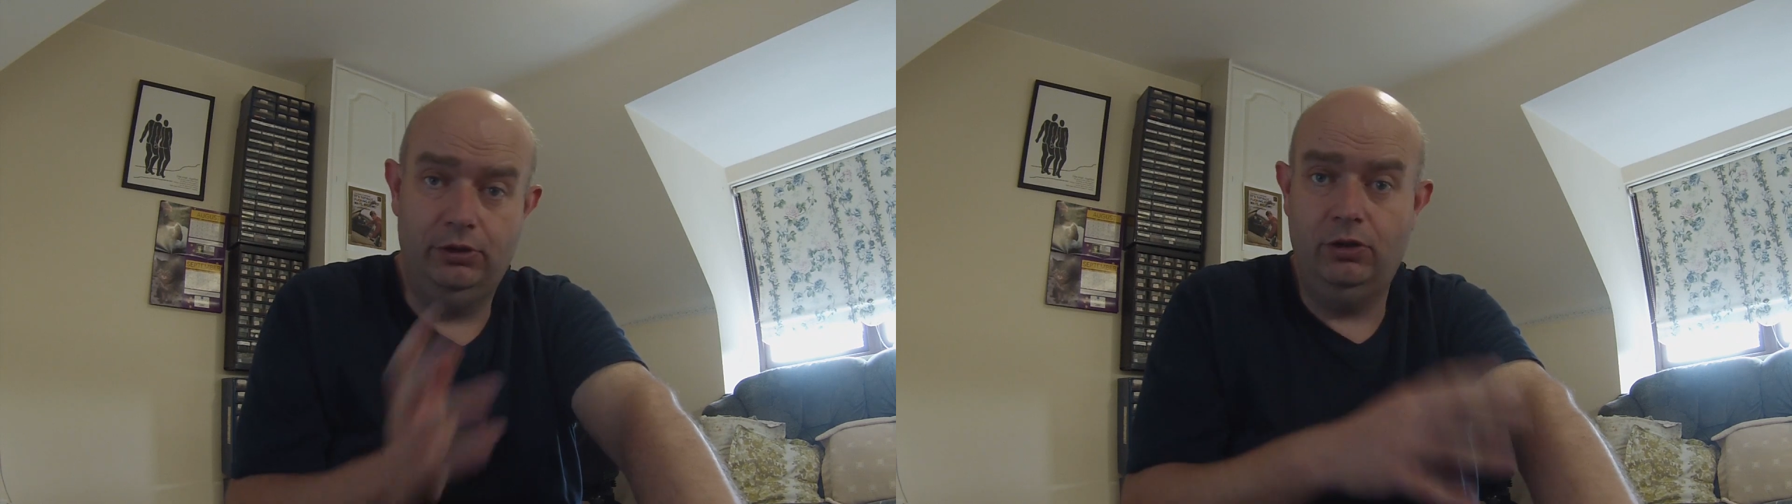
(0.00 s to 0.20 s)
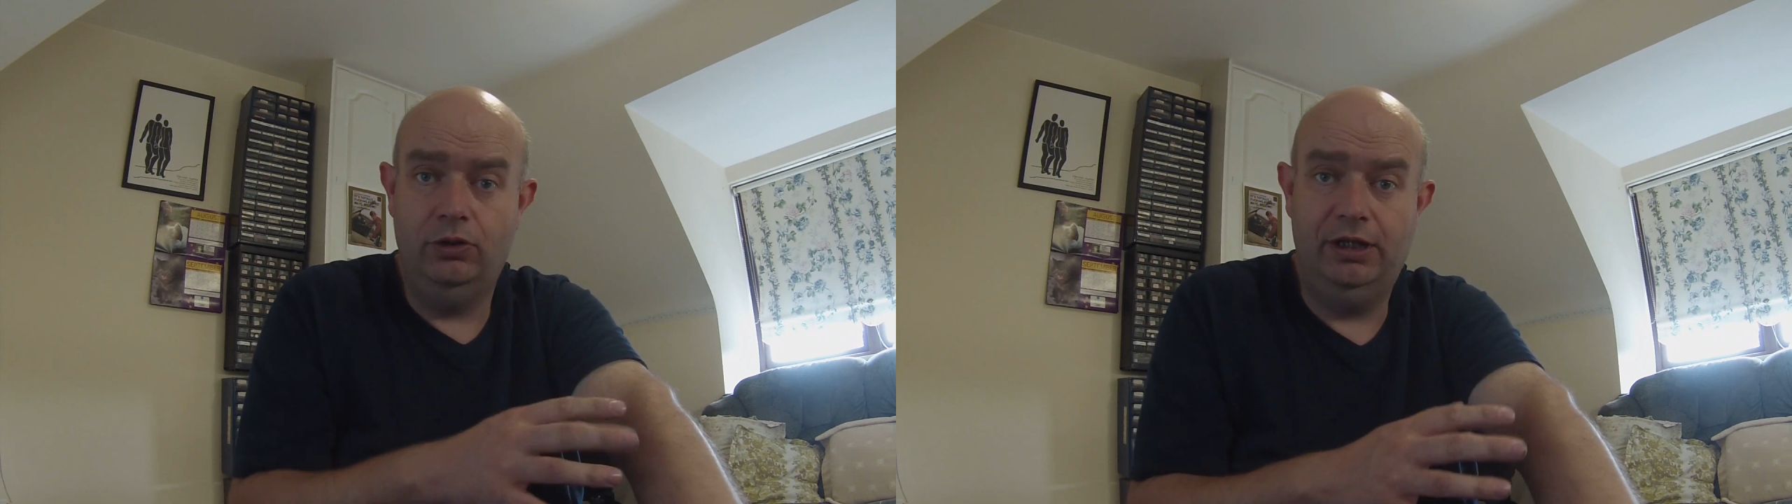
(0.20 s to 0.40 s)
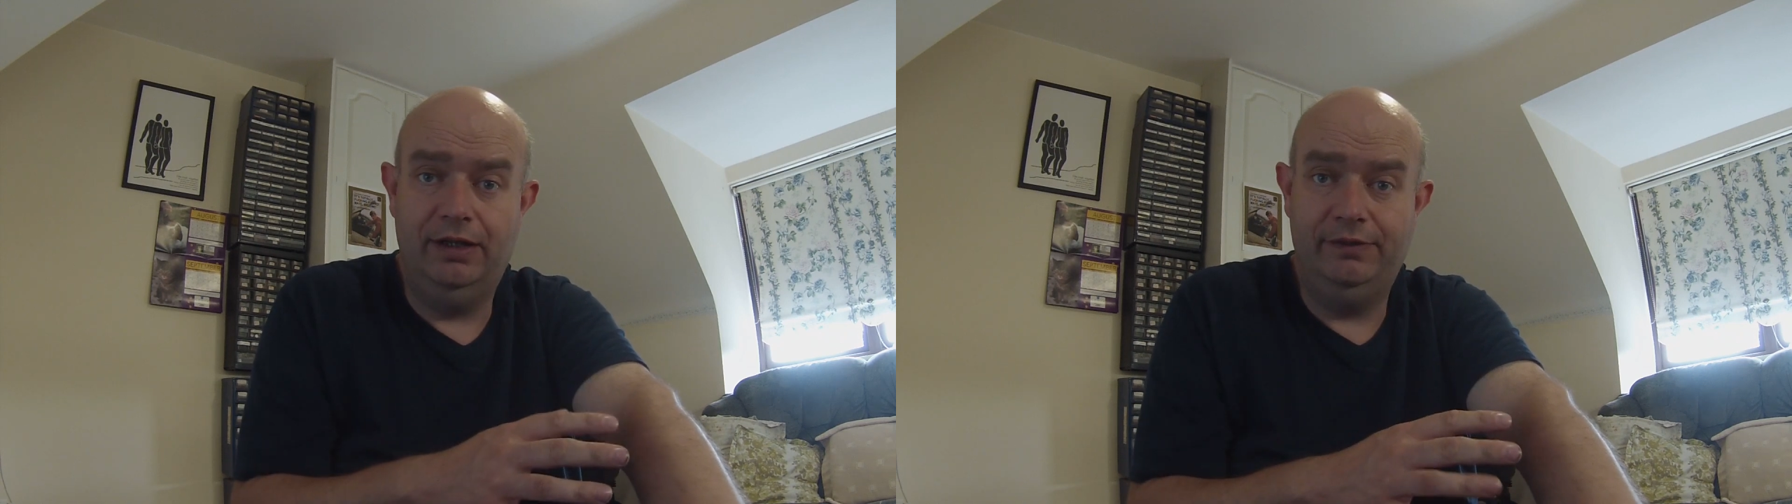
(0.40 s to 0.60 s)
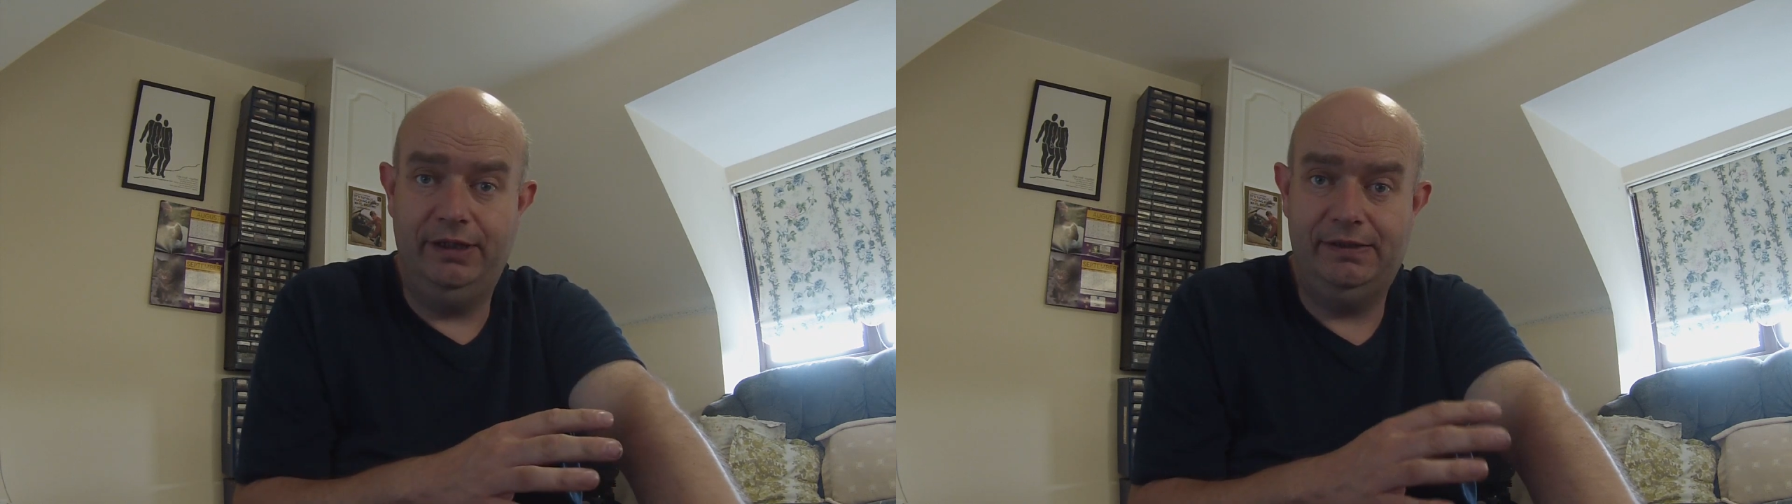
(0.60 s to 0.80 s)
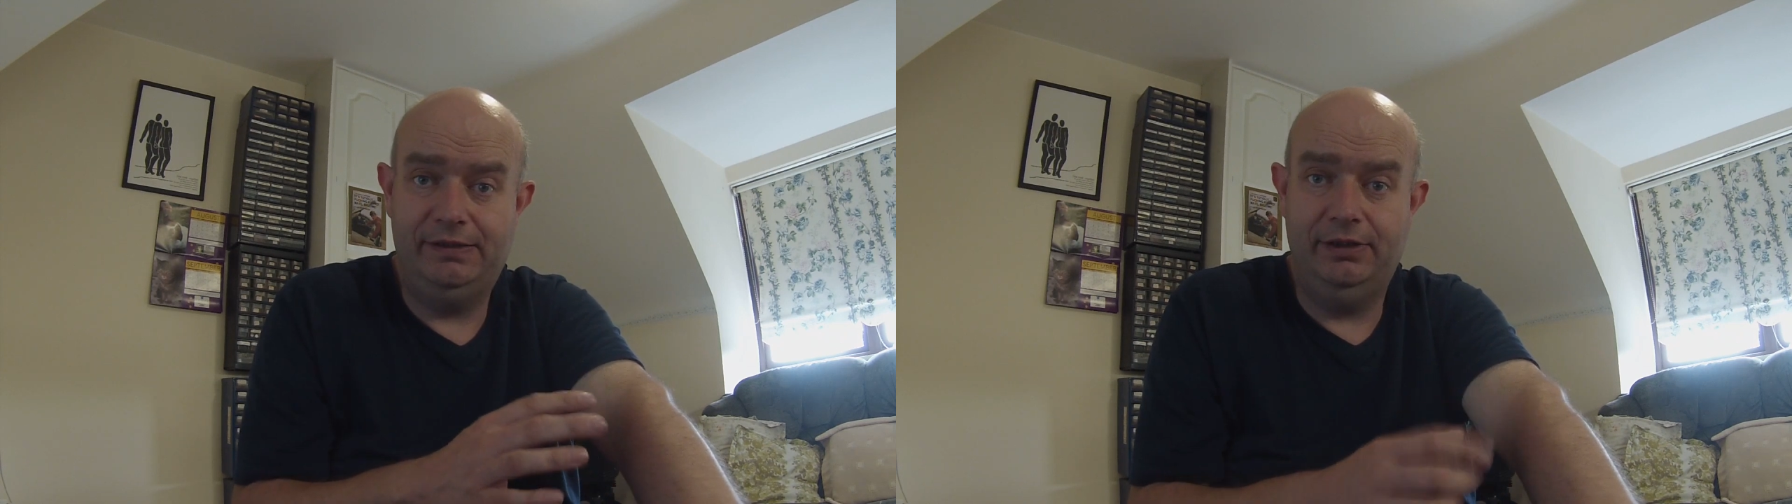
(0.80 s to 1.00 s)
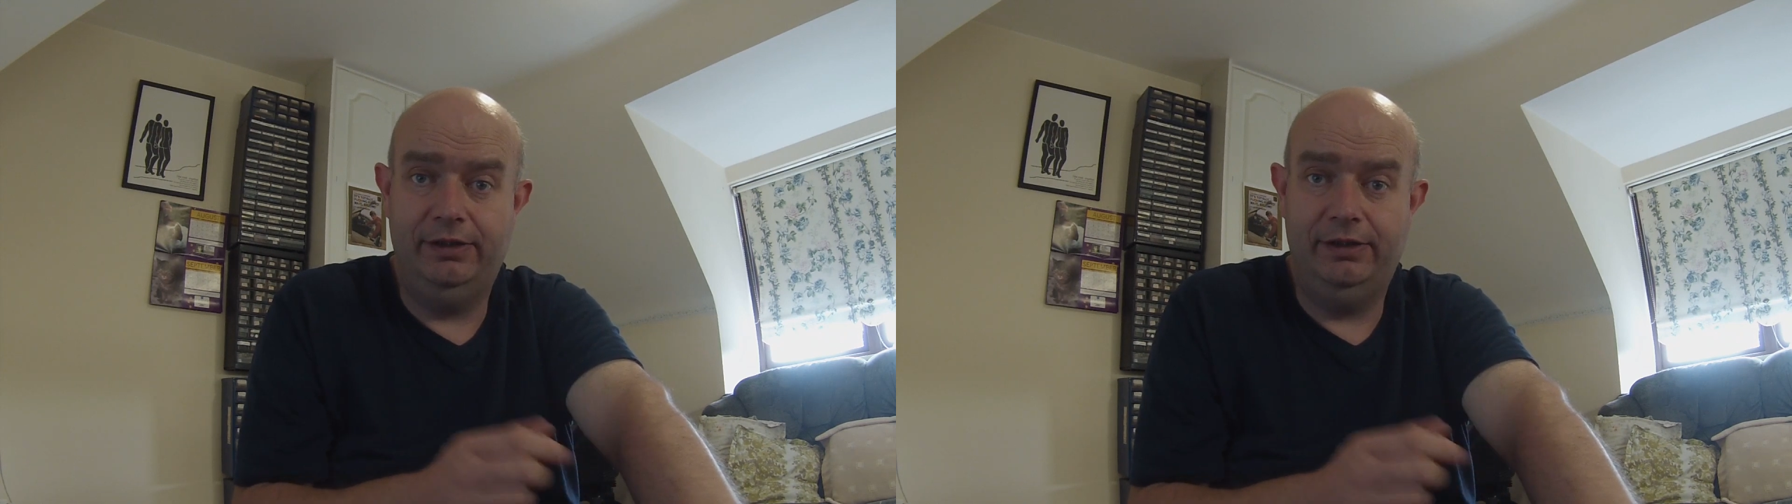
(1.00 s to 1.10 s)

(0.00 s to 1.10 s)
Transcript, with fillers: goal of this,